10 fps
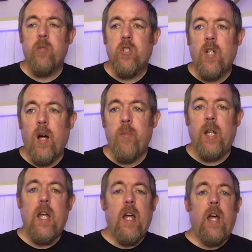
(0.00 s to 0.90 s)
is
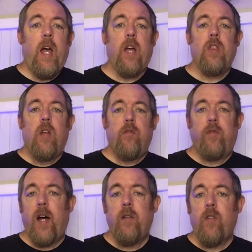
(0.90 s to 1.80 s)
coming. And
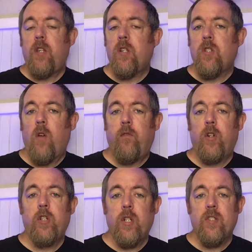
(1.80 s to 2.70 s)
five of these
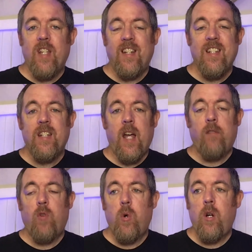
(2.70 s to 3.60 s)
virgins that didn't
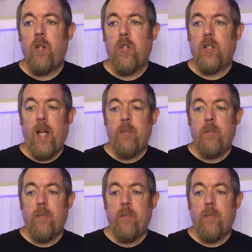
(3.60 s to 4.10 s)
have oil in their lamp